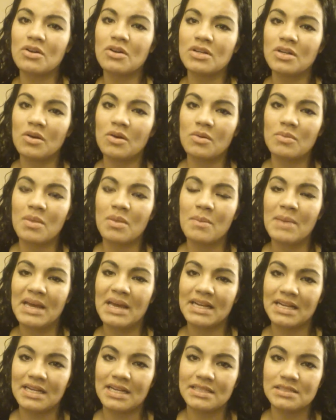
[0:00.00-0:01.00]
aren't the
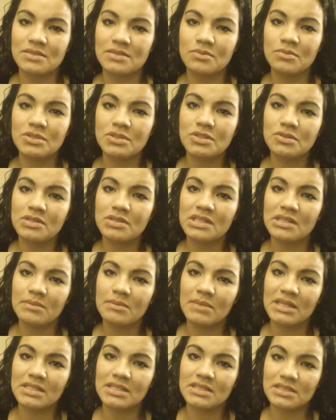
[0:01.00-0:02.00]
bad guys. We do need to
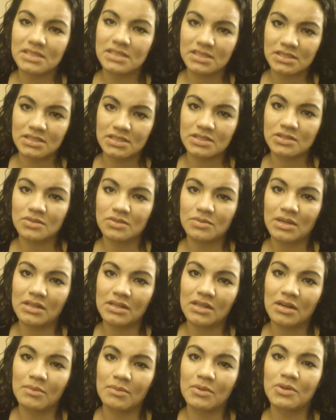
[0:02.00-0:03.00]
make decisions
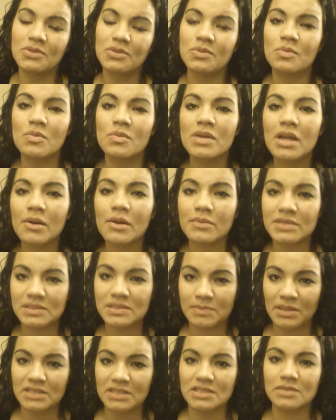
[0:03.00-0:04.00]
surrounding our birth. We are
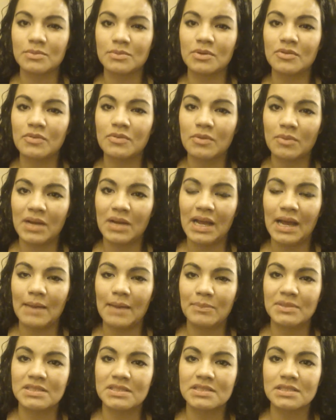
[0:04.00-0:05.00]
responsible for what
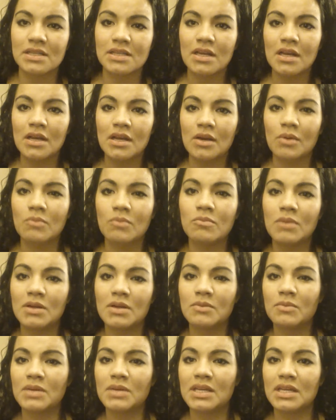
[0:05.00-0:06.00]
happens
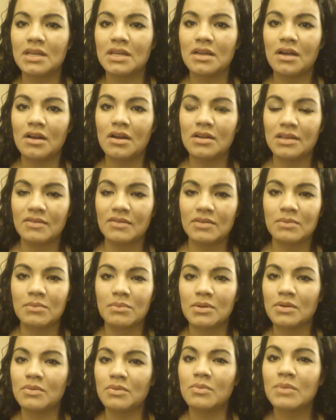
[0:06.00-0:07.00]
when we are giving
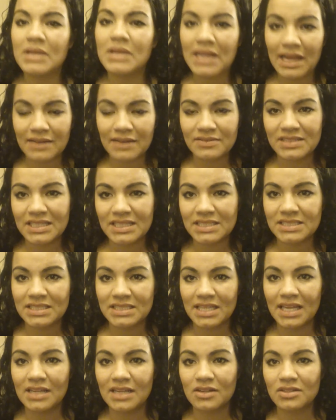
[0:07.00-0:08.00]
birth. We have to
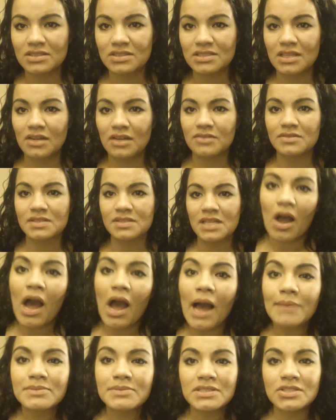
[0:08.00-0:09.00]
educate ourselves.
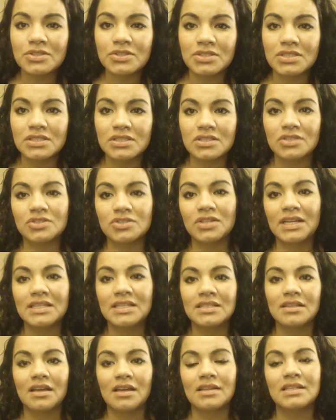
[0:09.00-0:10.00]
Obstetricians are
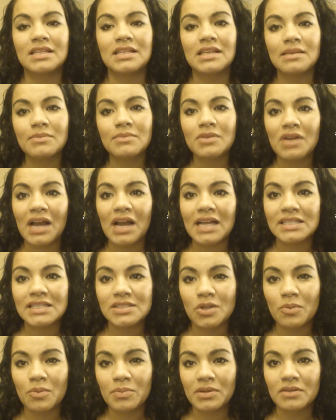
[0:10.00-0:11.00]
trained to keep their eyes
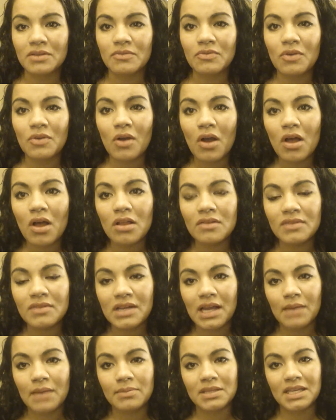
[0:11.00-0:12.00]
open for all the
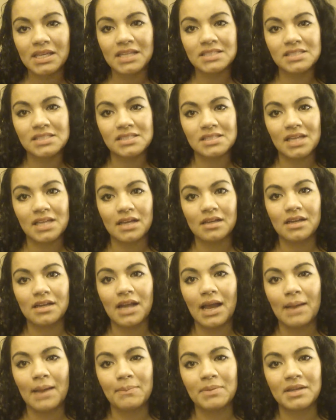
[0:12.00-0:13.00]
complications that could
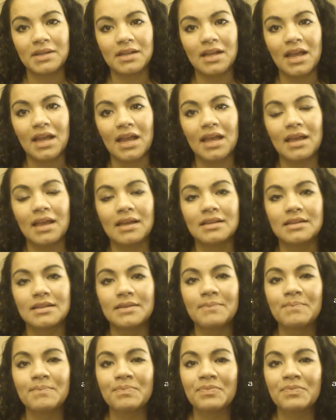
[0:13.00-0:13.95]
happen. And